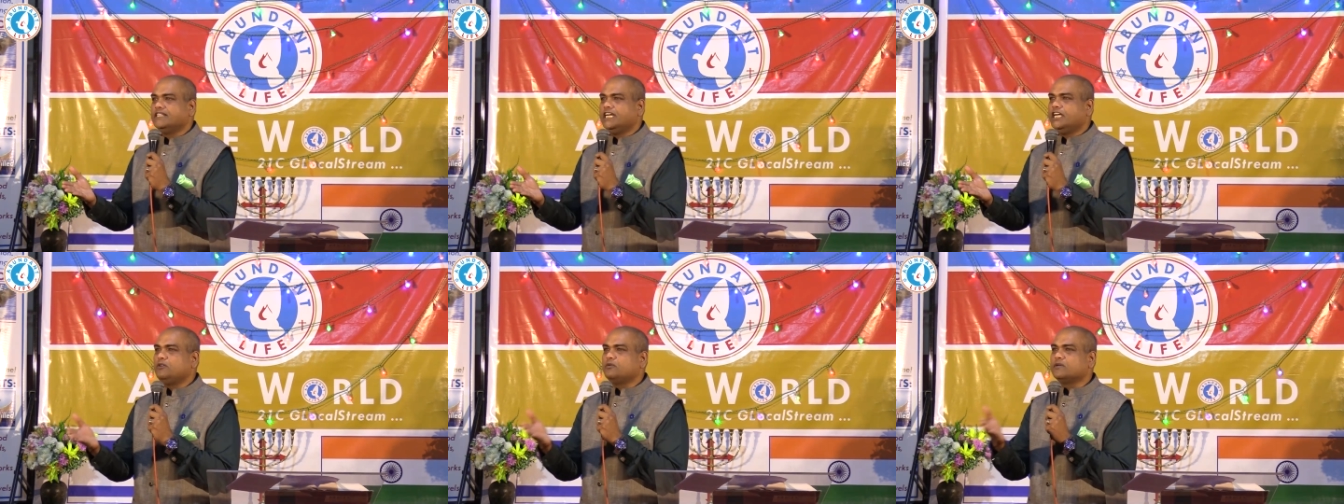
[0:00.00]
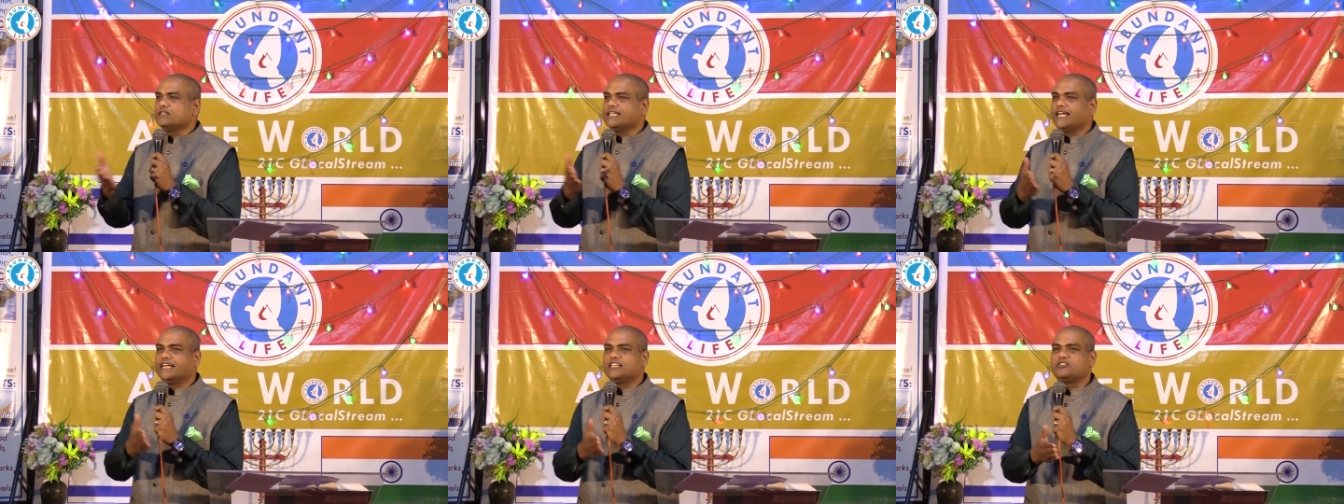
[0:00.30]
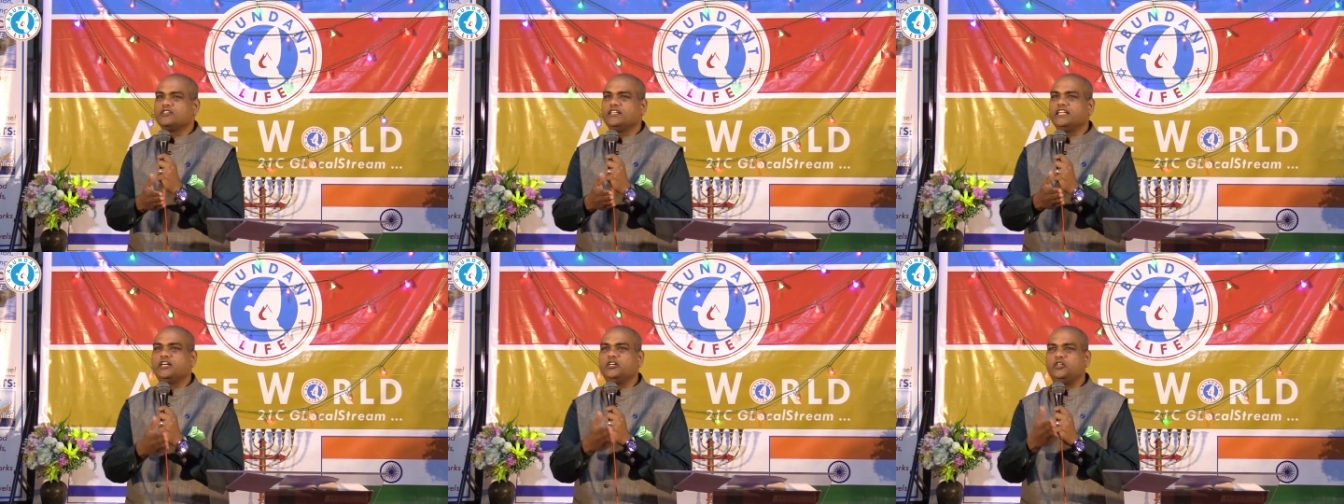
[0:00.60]
It was
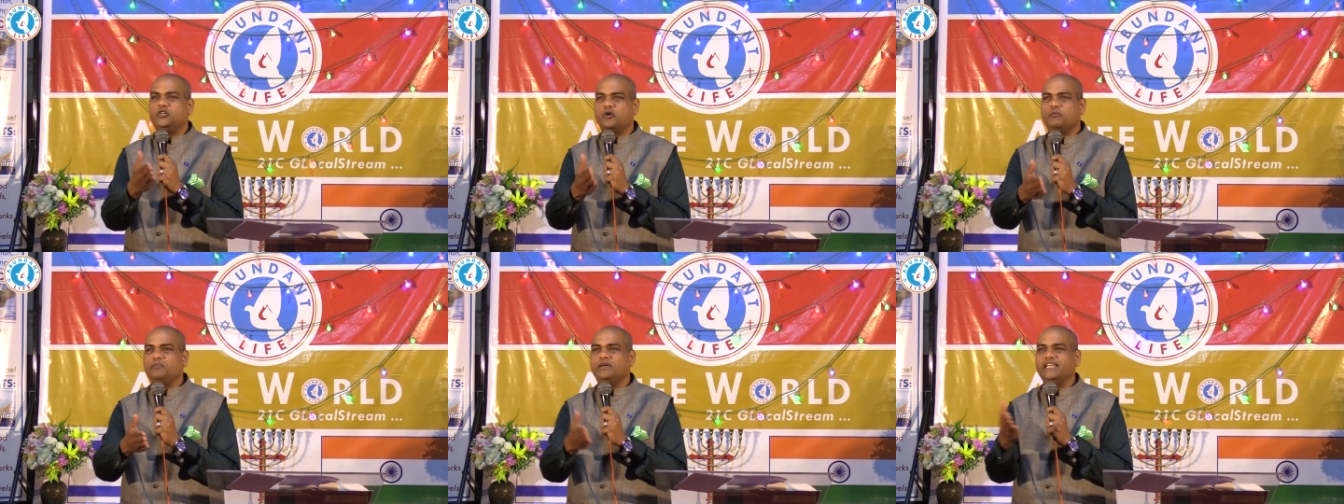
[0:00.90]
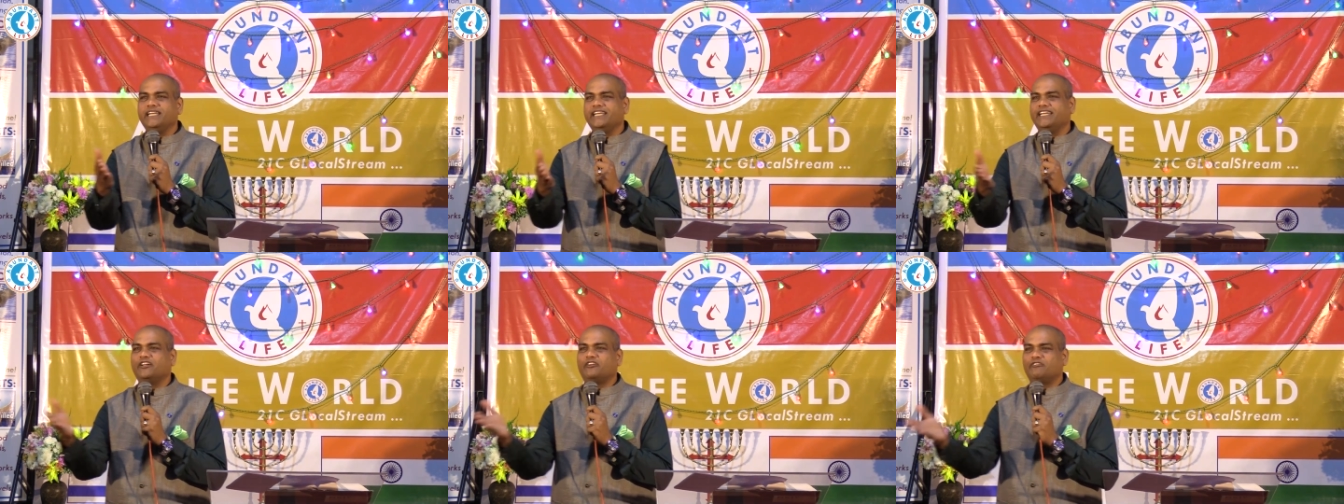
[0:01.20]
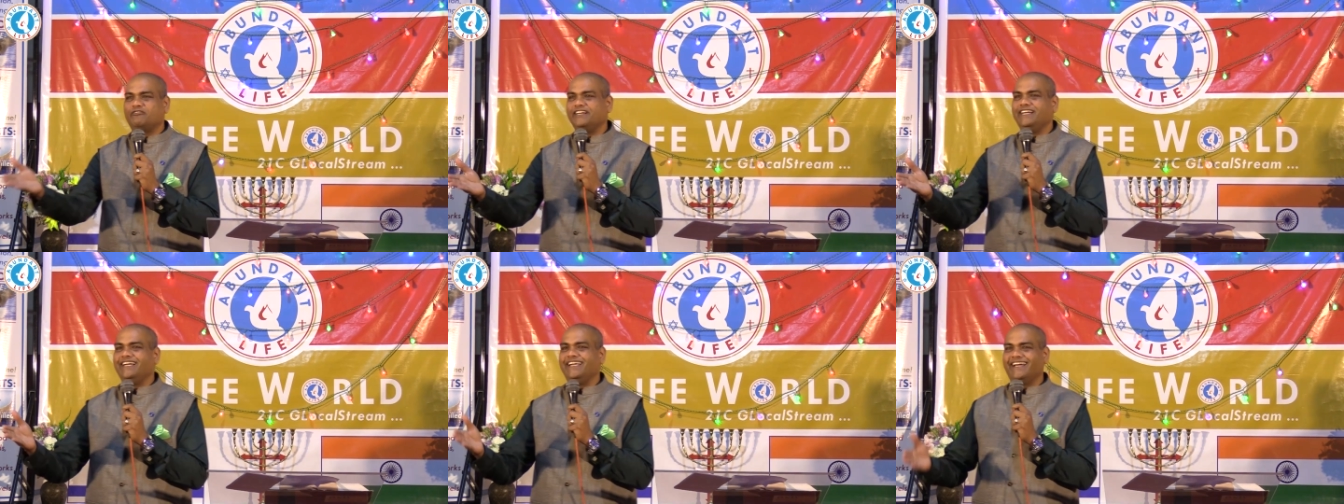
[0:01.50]
actually a dominion
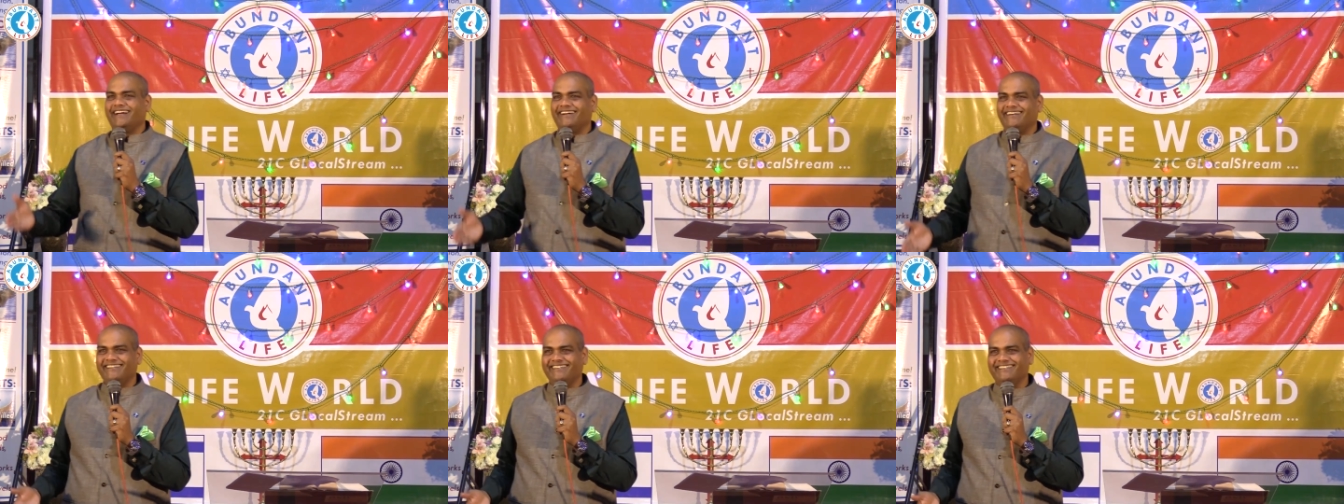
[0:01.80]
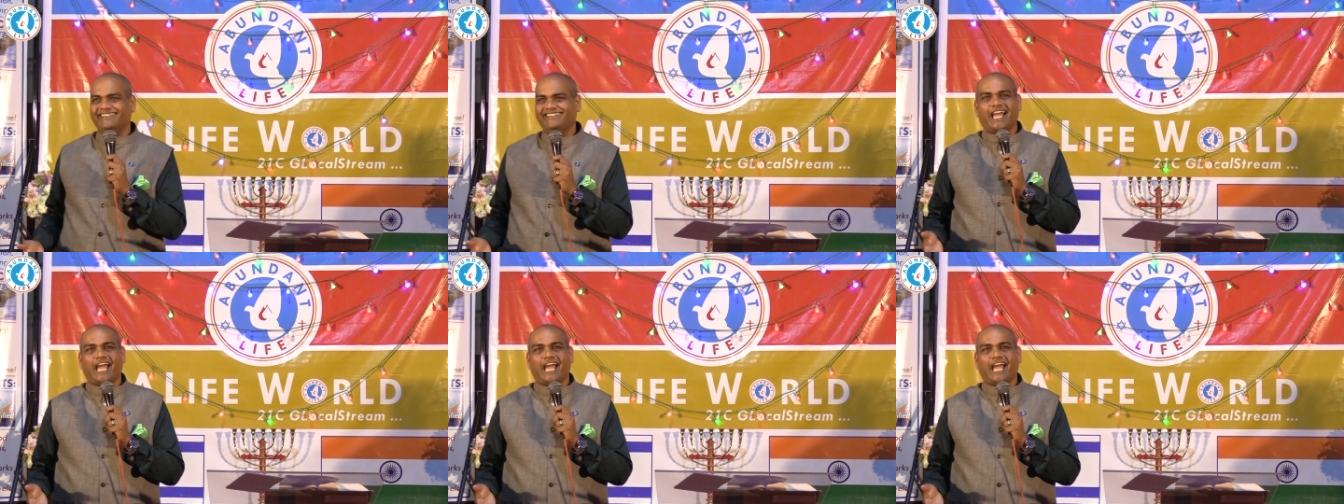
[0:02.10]
of India.